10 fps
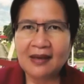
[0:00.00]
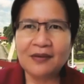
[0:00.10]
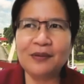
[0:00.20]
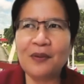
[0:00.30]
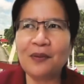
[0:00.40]

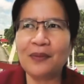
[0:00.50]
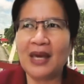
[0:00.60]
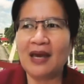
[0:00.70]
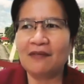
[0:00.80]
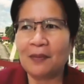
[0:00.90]
We
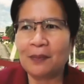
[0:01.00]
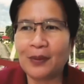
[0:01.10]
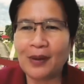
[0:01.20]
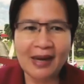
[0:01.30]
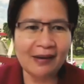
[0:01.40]
have a
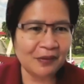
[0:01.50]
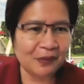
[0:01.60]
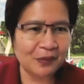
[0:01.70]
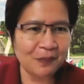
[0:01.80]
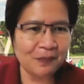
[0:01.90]
prayer
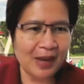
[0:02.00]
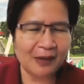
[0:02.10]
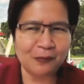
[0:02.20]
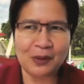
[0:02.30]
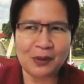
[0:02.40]
group
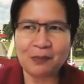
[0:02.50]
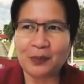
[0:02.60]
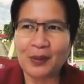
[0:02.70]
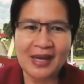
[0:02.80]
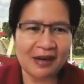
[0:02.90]
and we
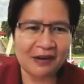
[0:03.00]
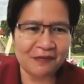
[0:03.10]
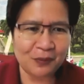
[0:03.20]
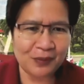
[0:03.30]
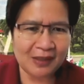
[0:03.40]
pray every
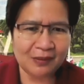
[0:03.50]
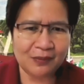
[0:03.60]
week.